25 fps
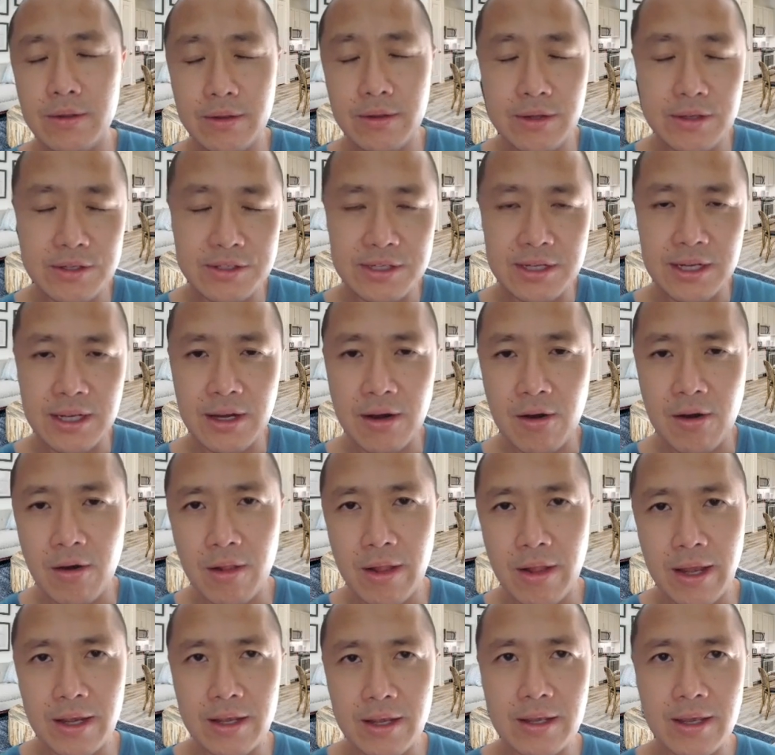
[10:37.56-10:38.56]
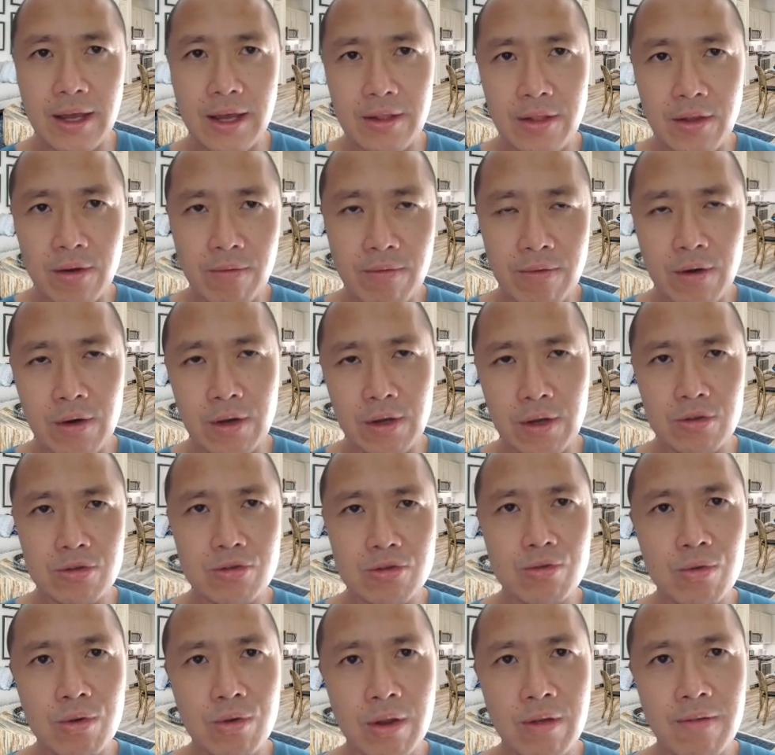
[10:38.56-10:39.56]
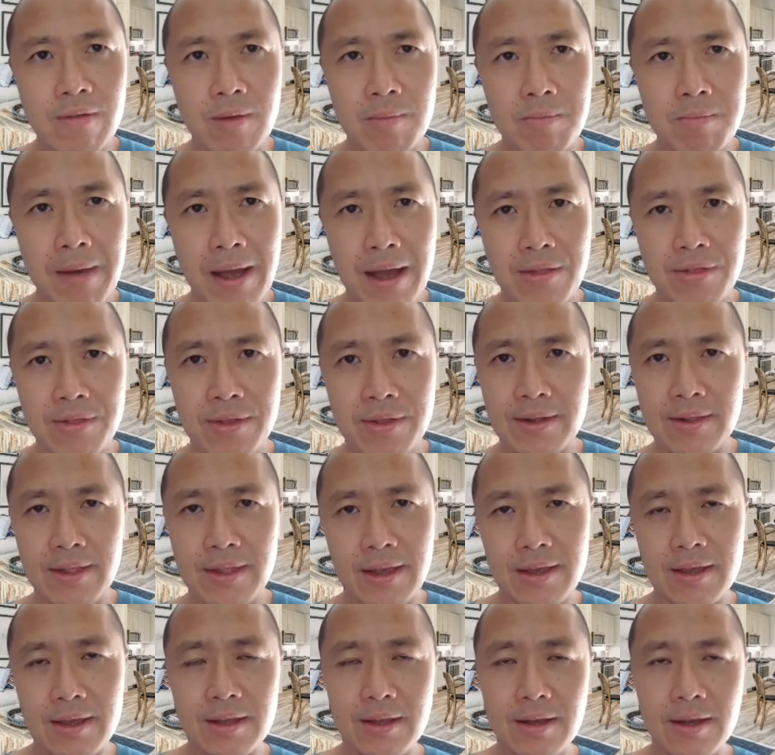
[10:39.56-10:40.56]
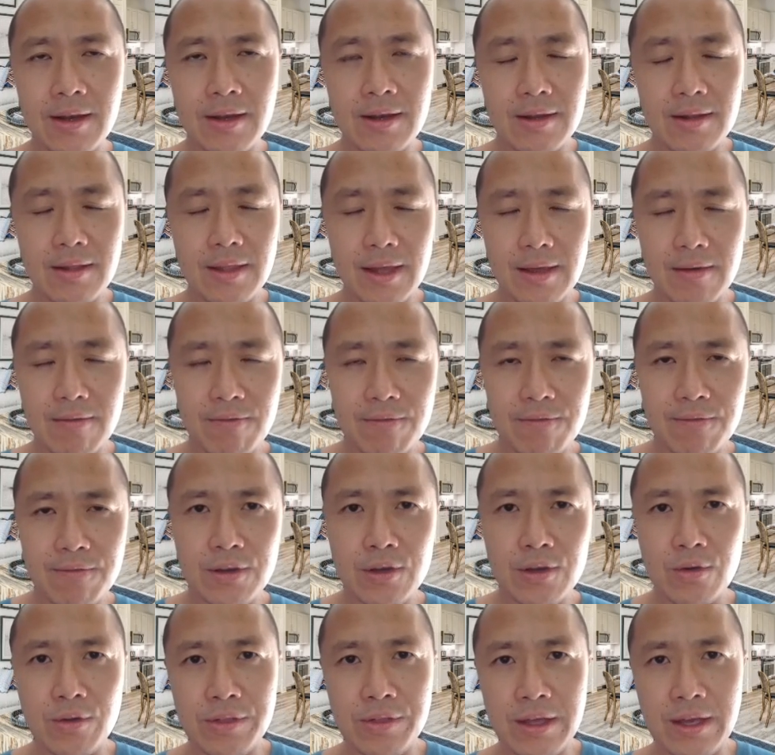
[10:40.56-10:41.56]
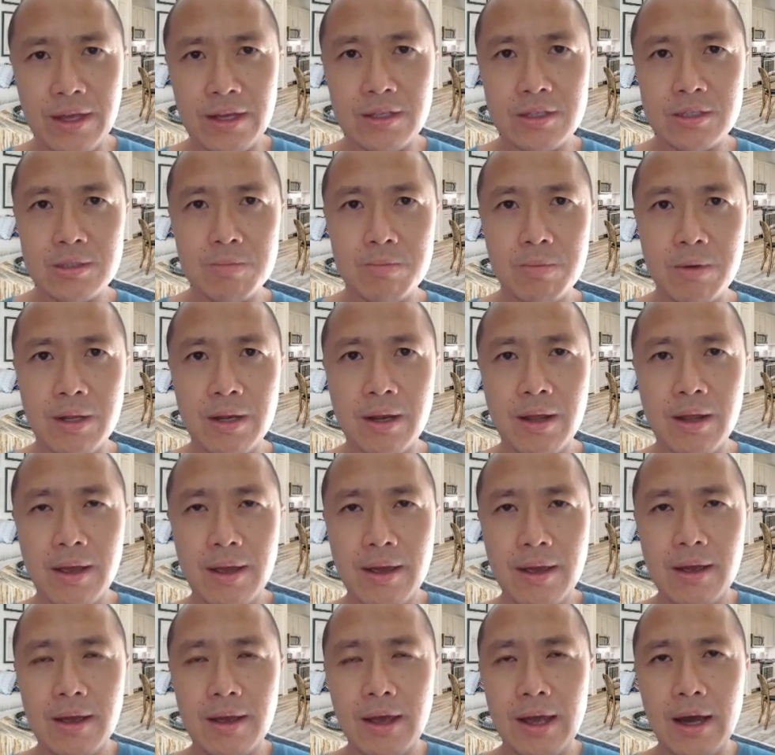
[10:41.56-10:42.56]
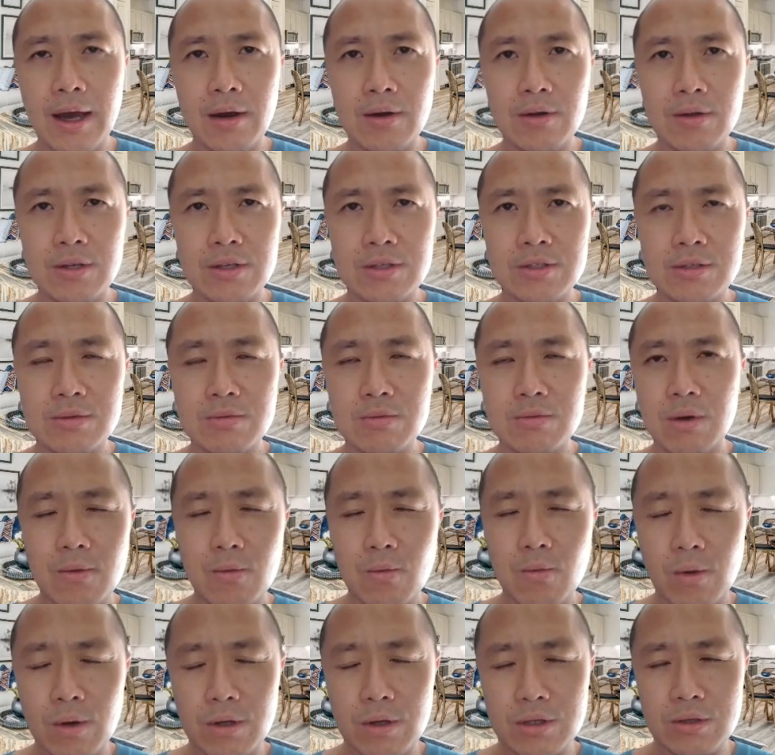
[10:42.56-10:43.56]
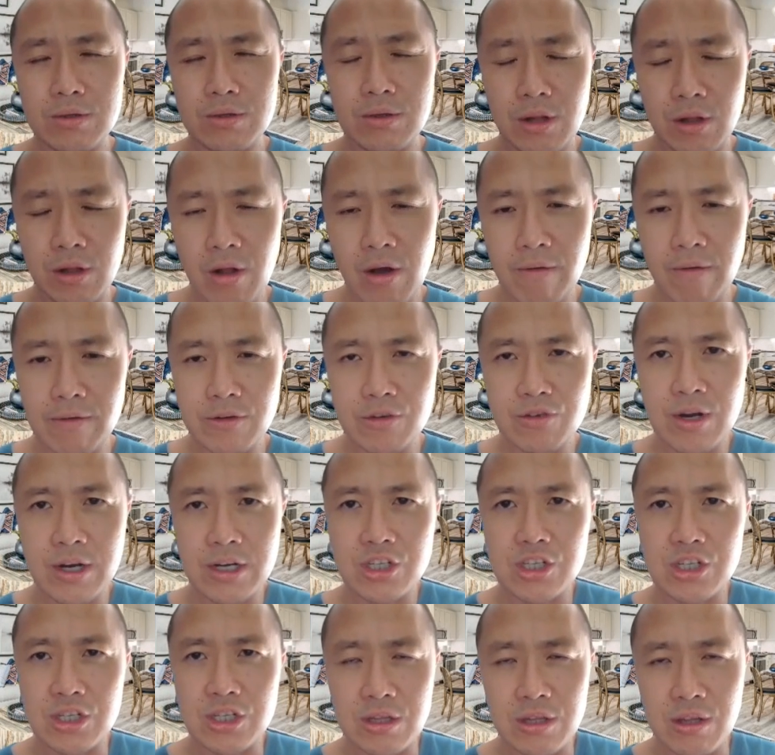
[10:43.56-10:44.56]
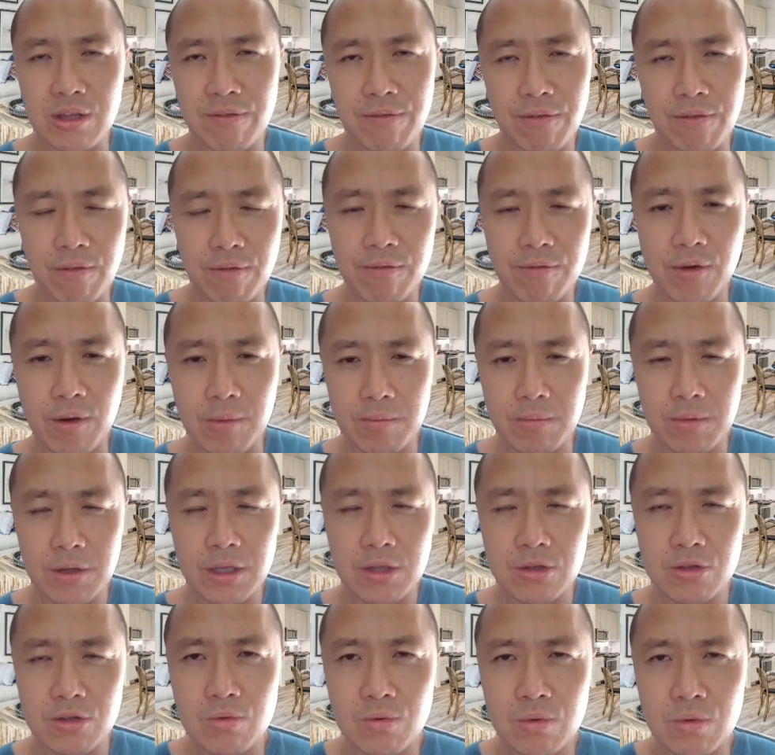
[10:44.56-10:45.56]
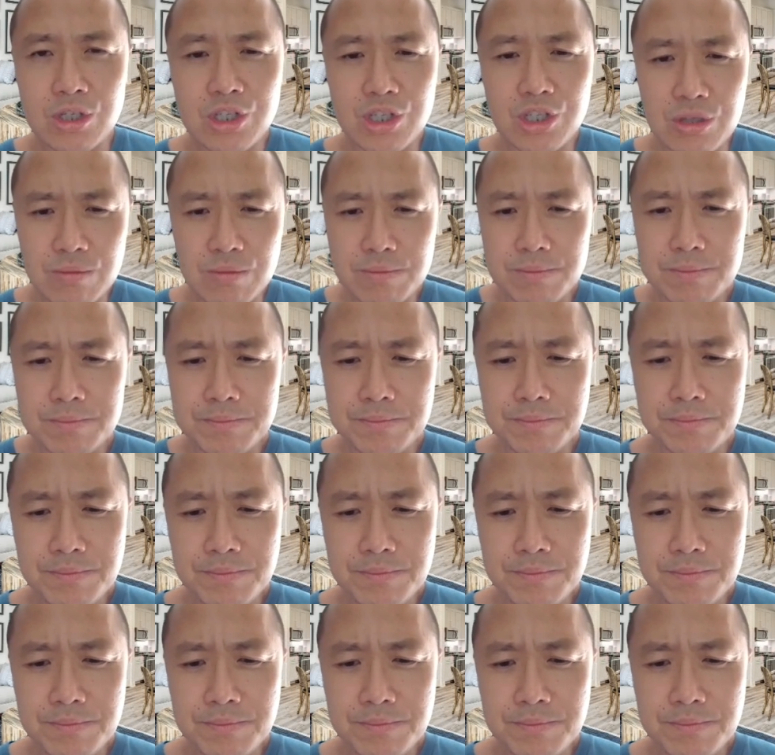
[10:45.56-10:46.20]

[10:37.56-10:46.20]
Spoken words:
listening are like, yeah, they're very intuitive, empathic. They feel things. But how does what the law of attraction differ from intuition?